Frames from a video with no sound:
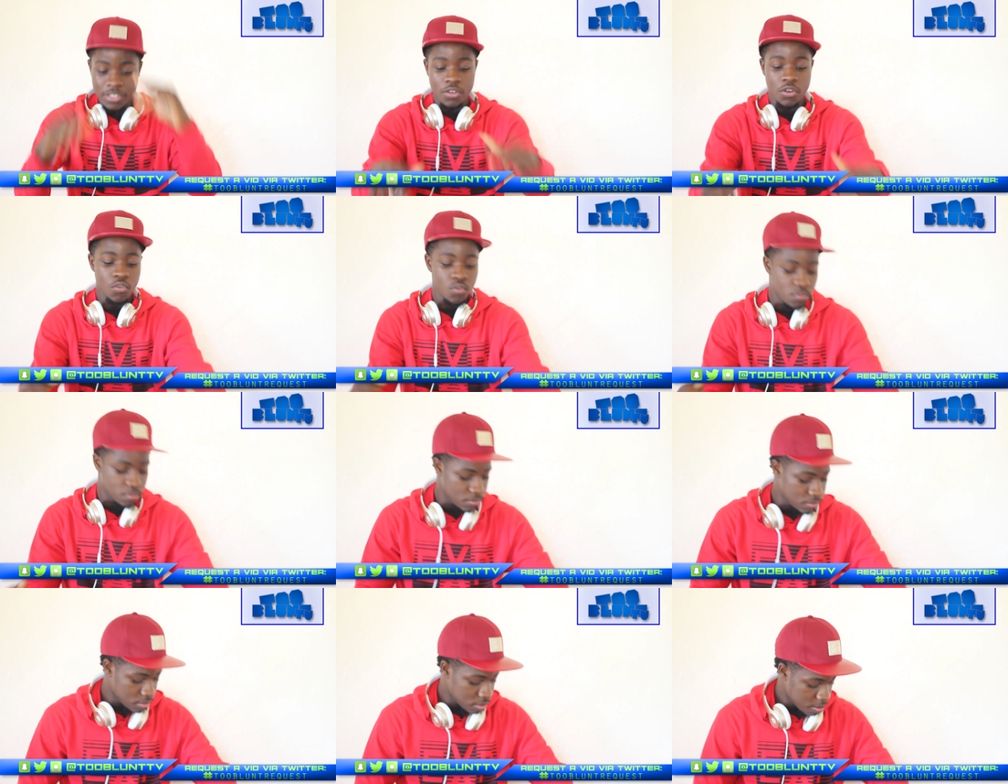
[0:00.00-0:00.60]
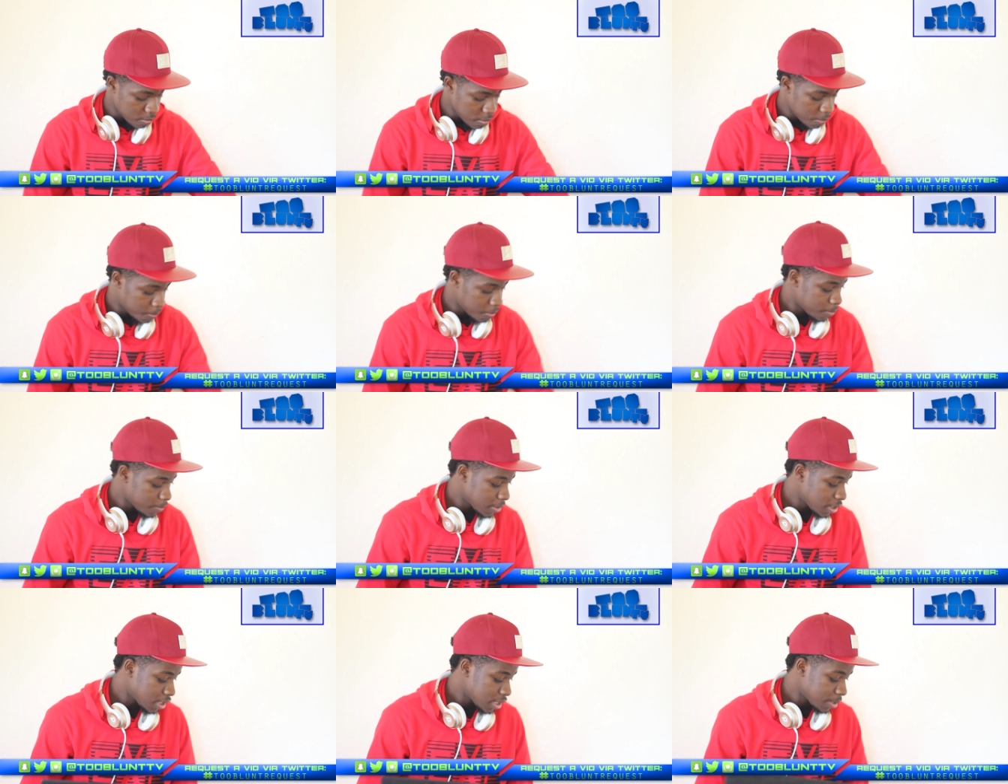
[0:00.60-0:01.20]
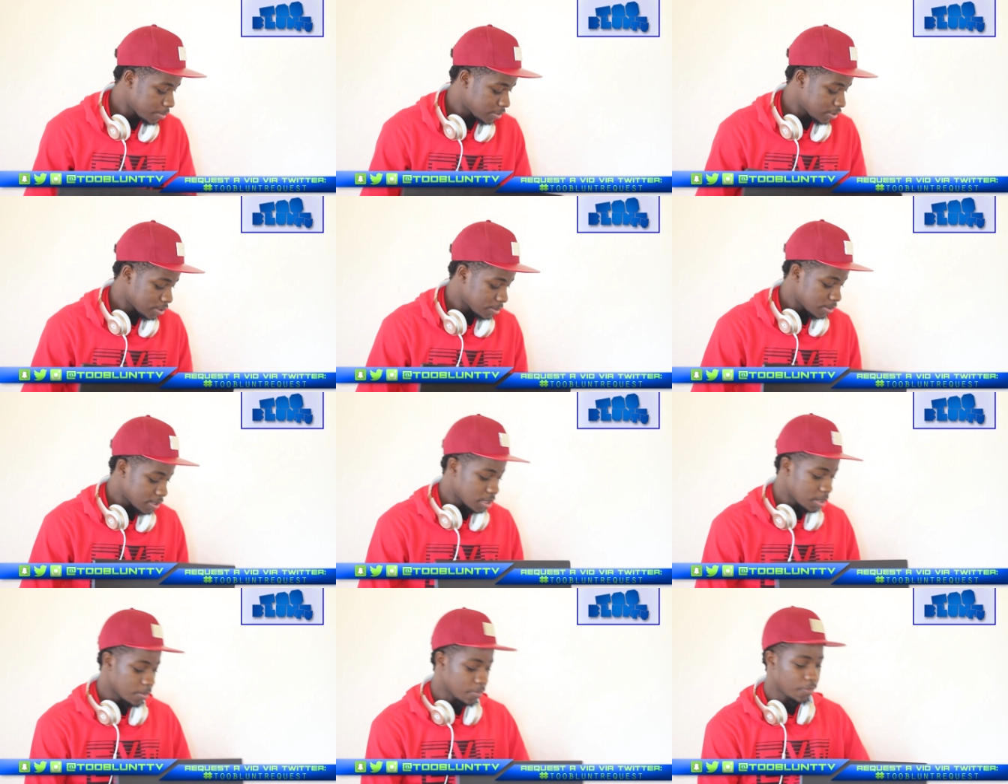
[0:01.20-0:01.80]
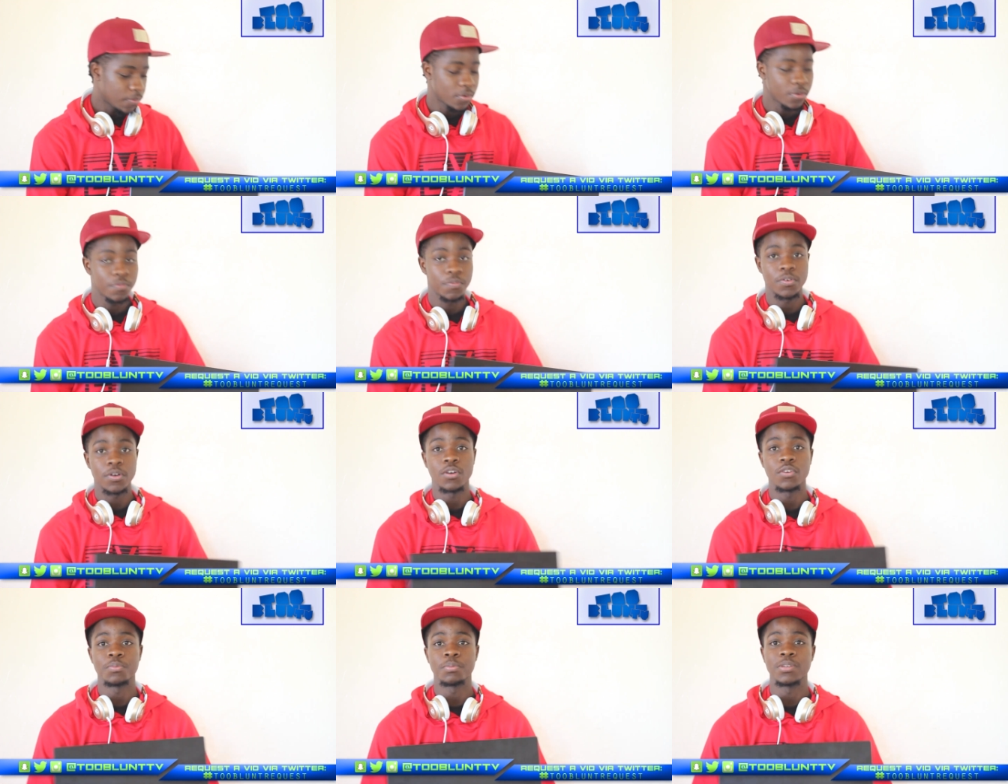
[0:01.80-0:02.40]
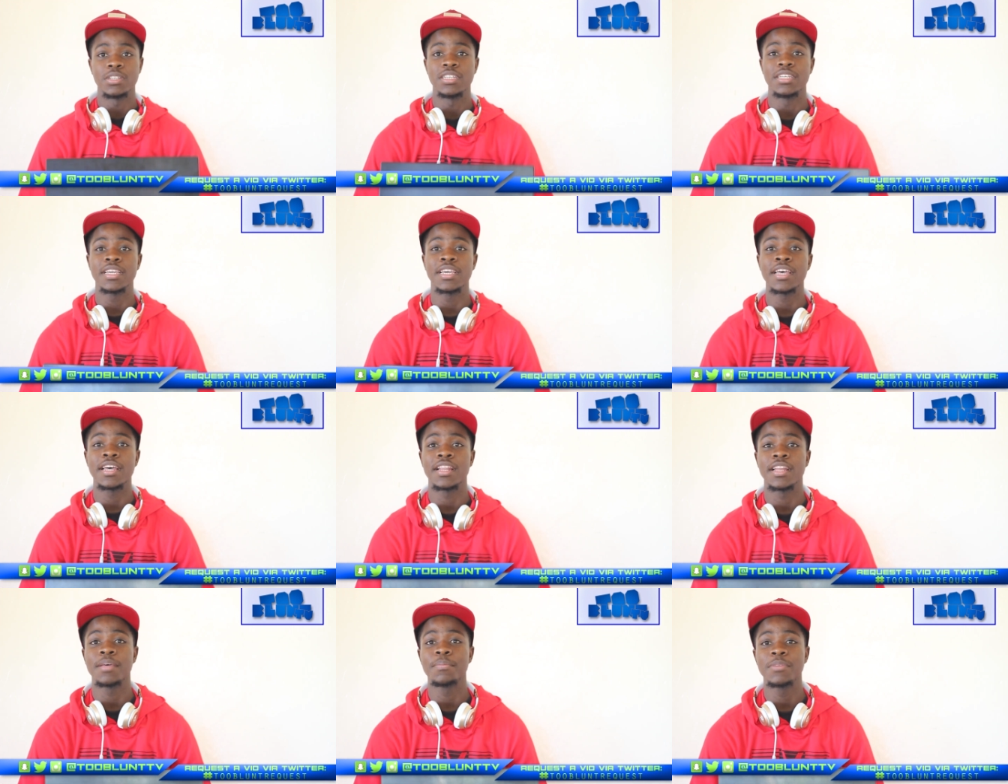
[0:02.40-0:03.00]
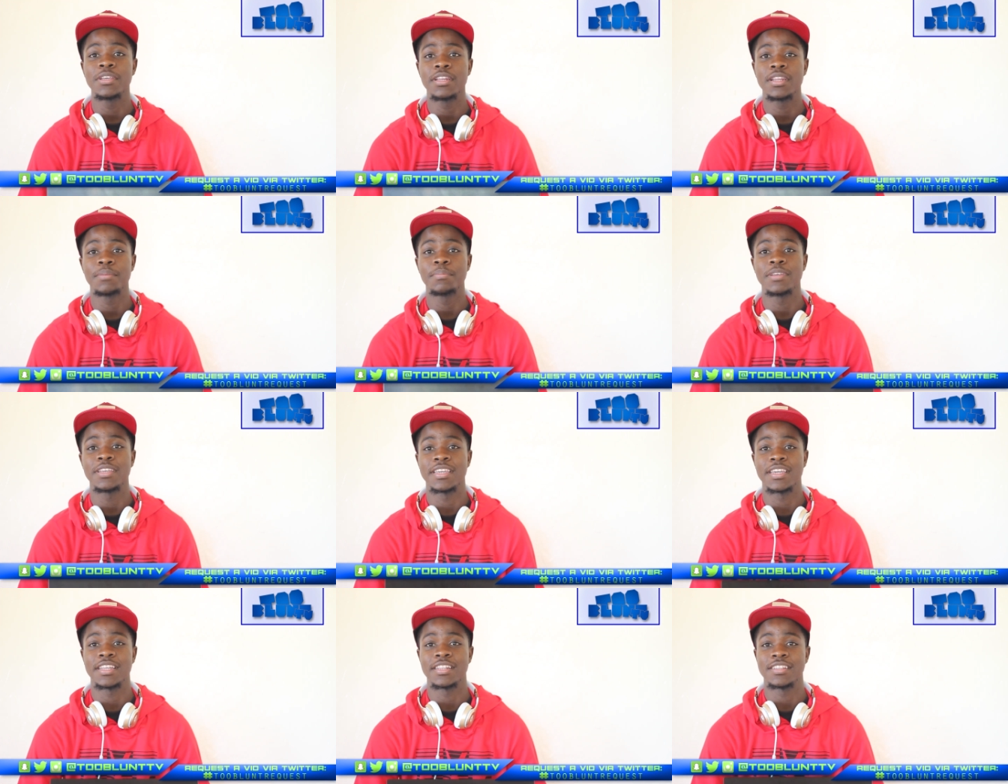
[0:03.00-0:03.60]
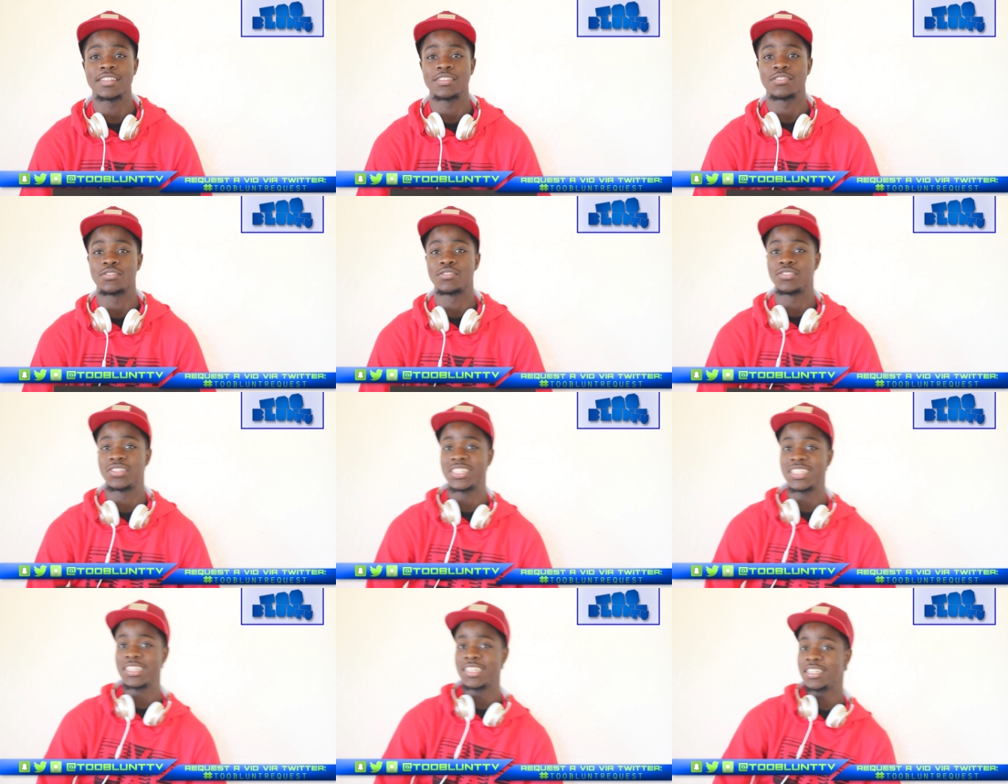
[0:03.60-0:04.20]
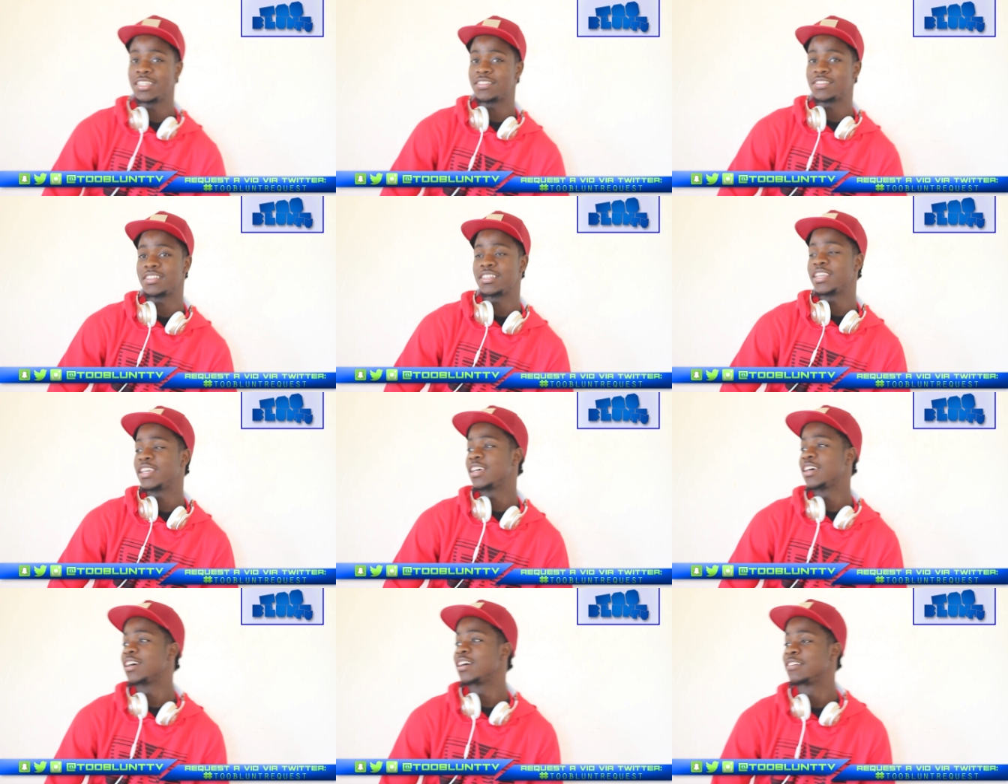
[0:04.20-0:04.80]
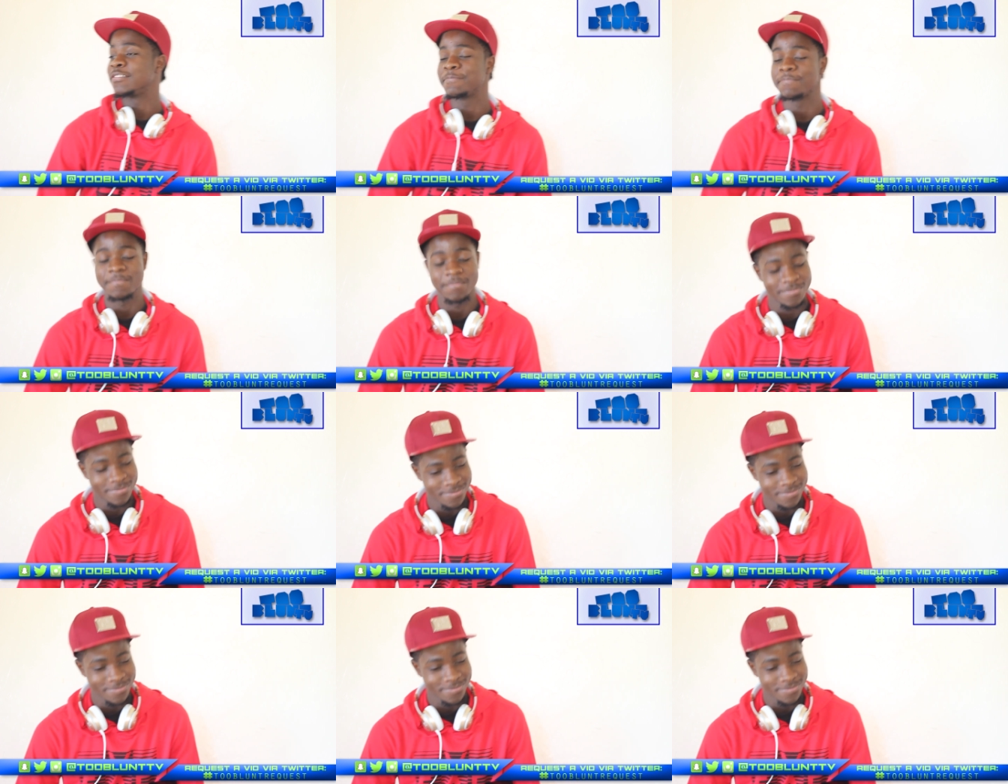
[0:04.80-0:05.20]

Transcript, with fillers: Oh, let me put my laptop down before I fall. But yeah, let me let me get this. Jeez, yeah.